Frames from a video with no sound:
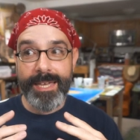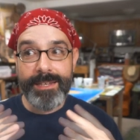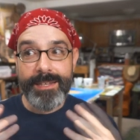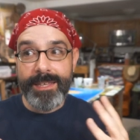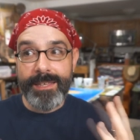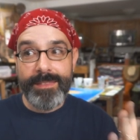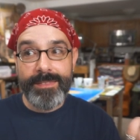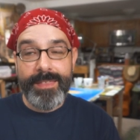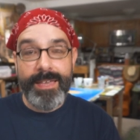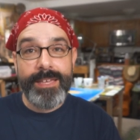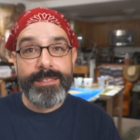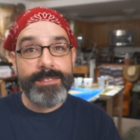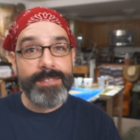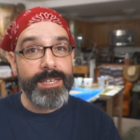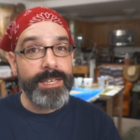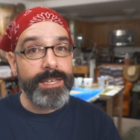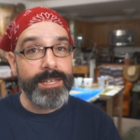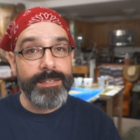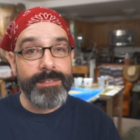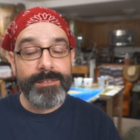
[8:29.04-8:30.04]
And th- that's
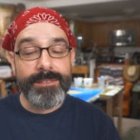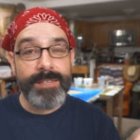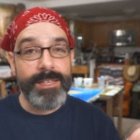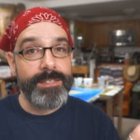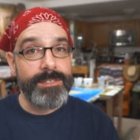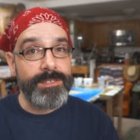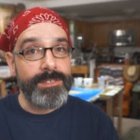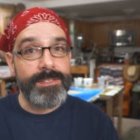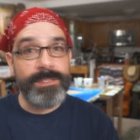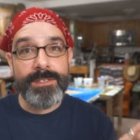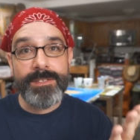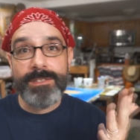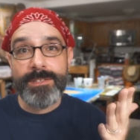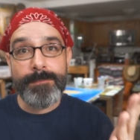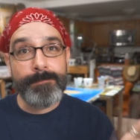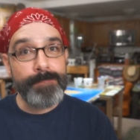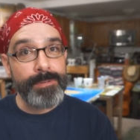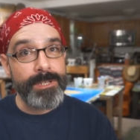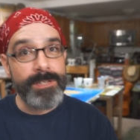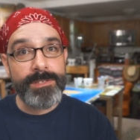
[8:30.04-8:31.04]
it. That's the
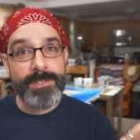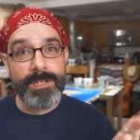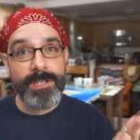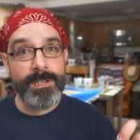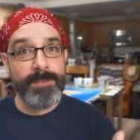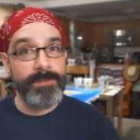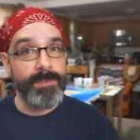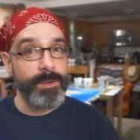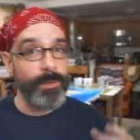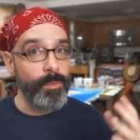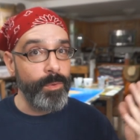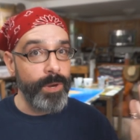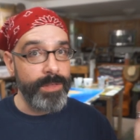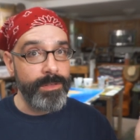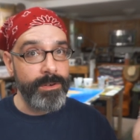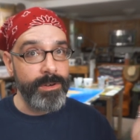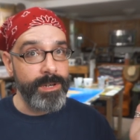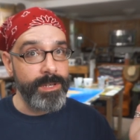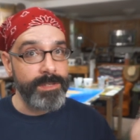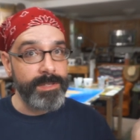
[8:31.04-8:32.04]
simplicity of it.
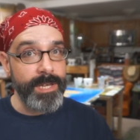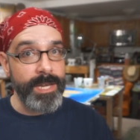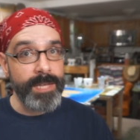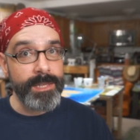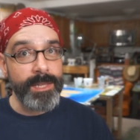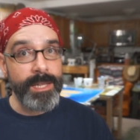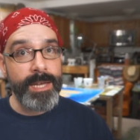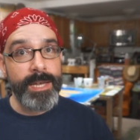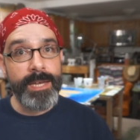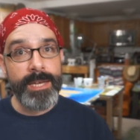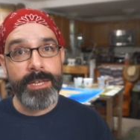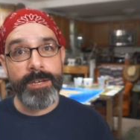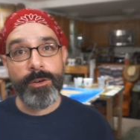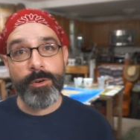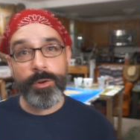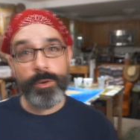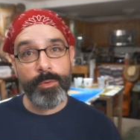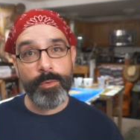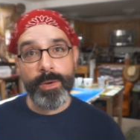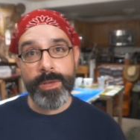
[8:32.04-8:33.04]
Whether it's online
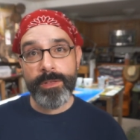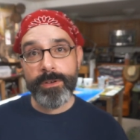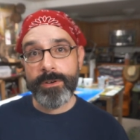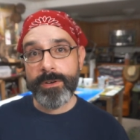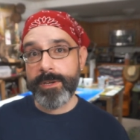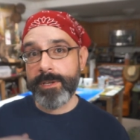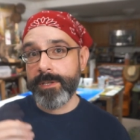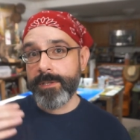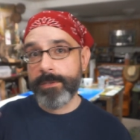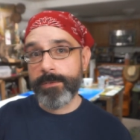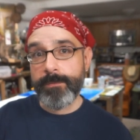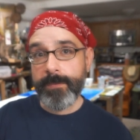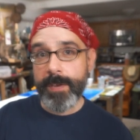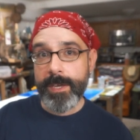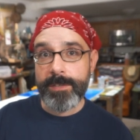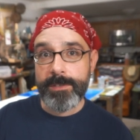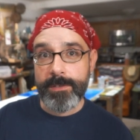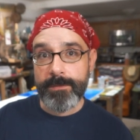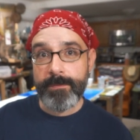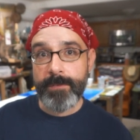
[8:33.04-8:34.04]
or whether it is
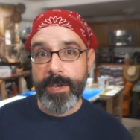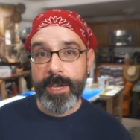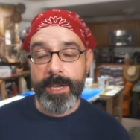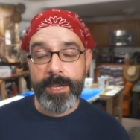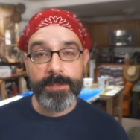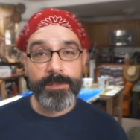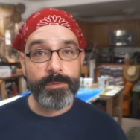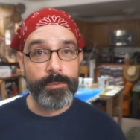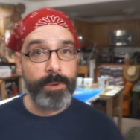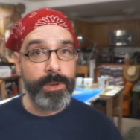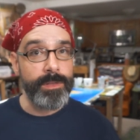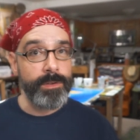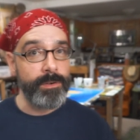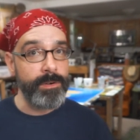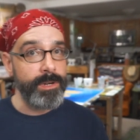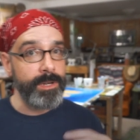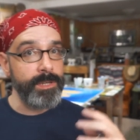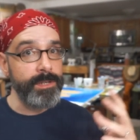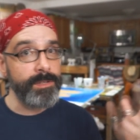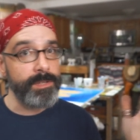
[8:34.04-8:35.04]
face to face, whether
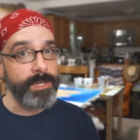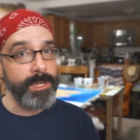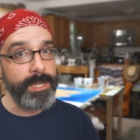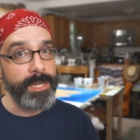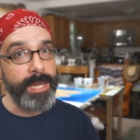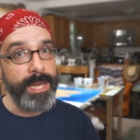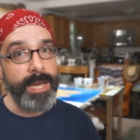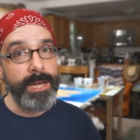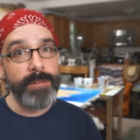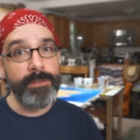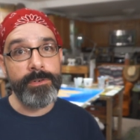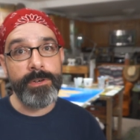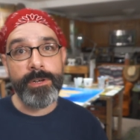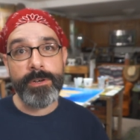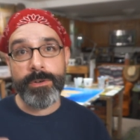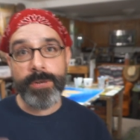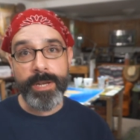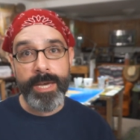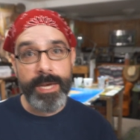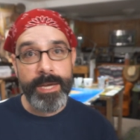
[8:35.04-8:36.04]
it is in a gallery
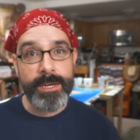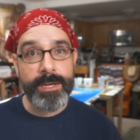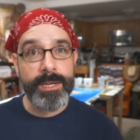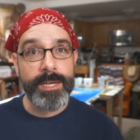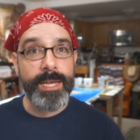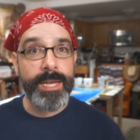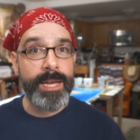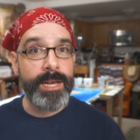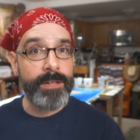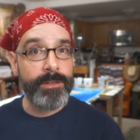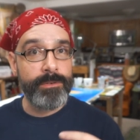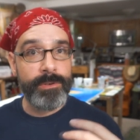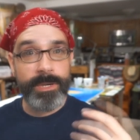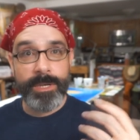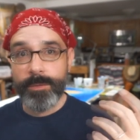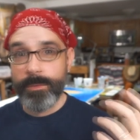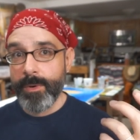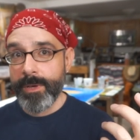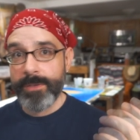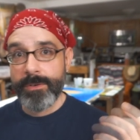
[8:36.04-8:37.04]
or not in a gallery,
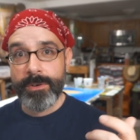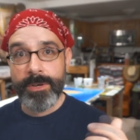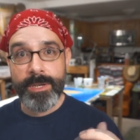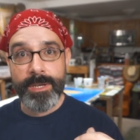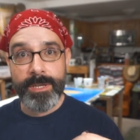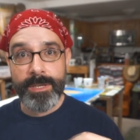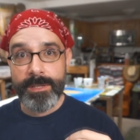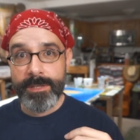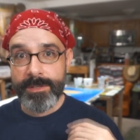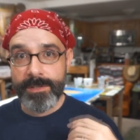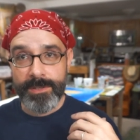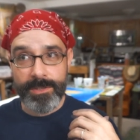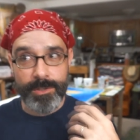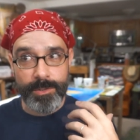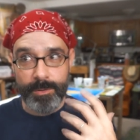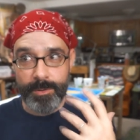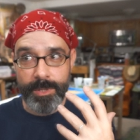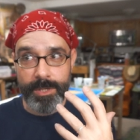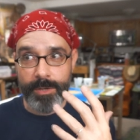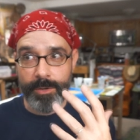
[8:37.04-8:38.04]
whether it is
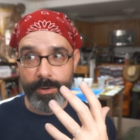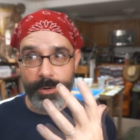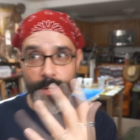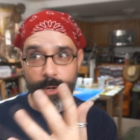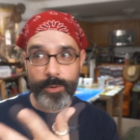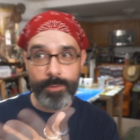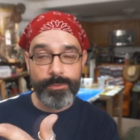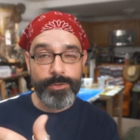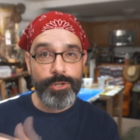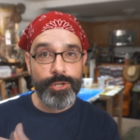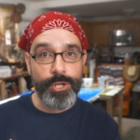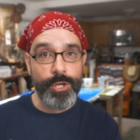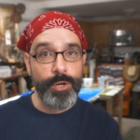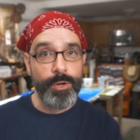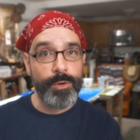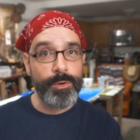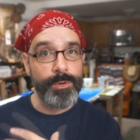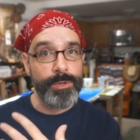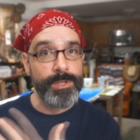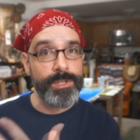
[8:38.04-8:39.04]
doing your own
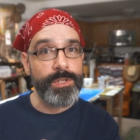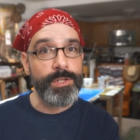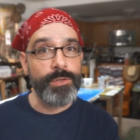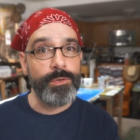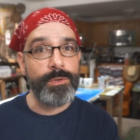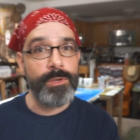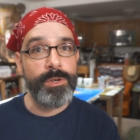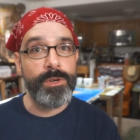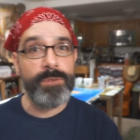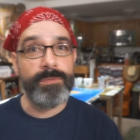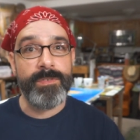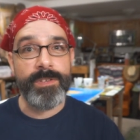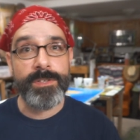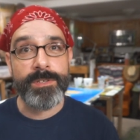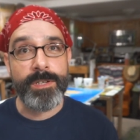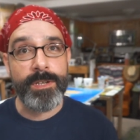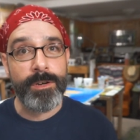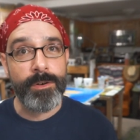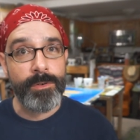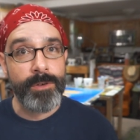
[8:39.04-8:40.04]
show or a studio
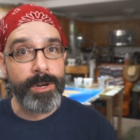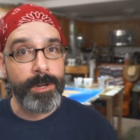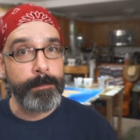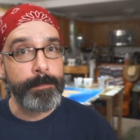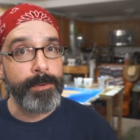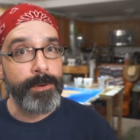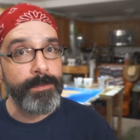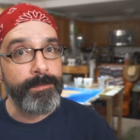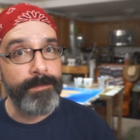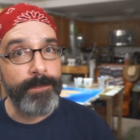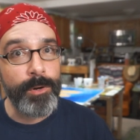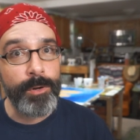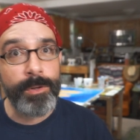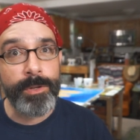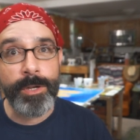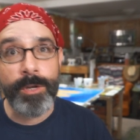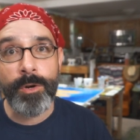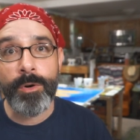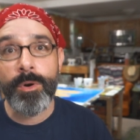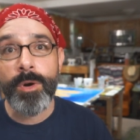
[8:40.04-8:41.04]
visit or in a
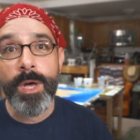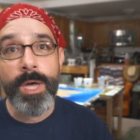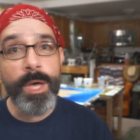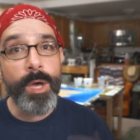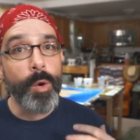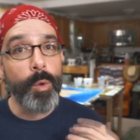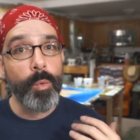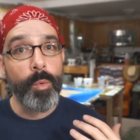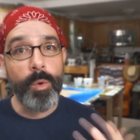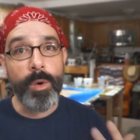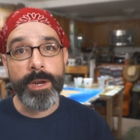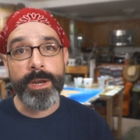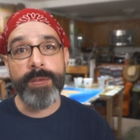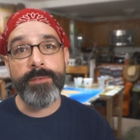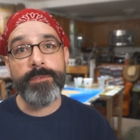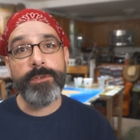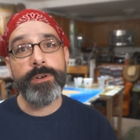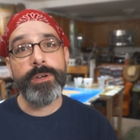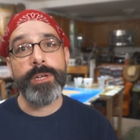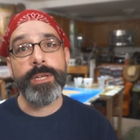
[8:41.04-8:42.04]
portfolio,
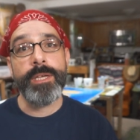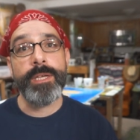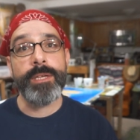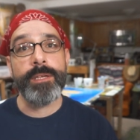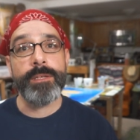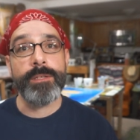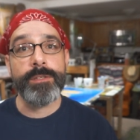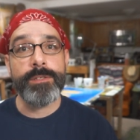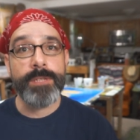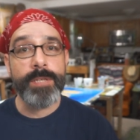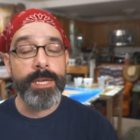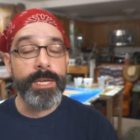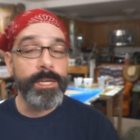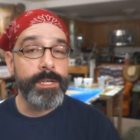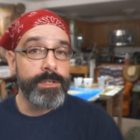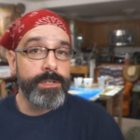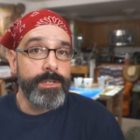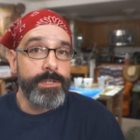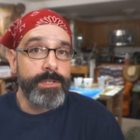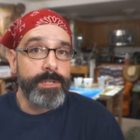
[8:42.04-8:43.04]
whatever it is,
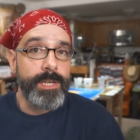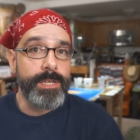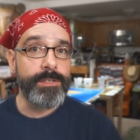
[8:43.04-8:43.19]
just